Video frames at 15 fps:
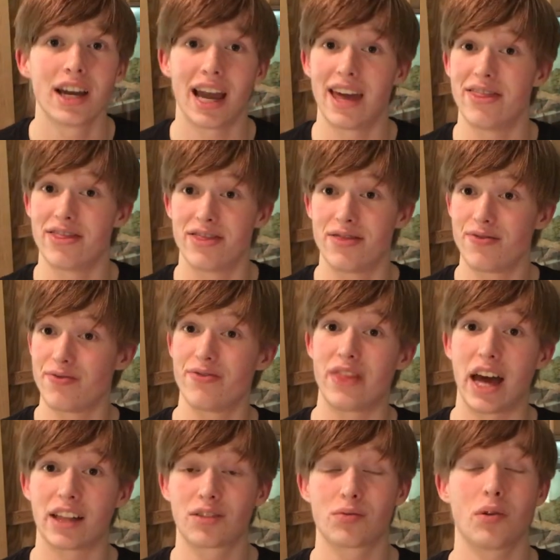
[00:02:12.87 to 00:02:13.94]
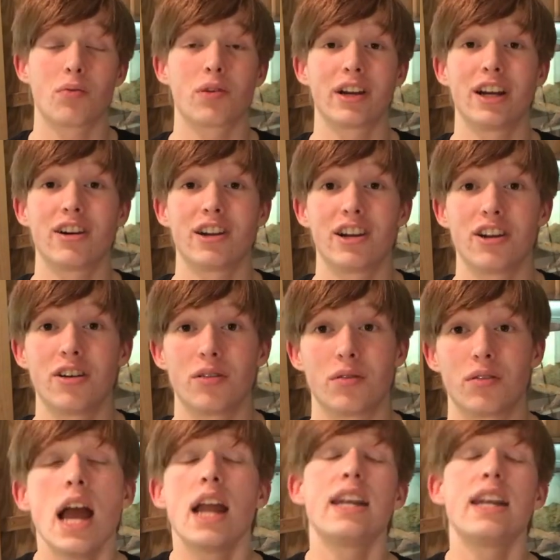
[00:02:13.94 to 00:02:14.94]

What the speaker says: And that's what we're here to do.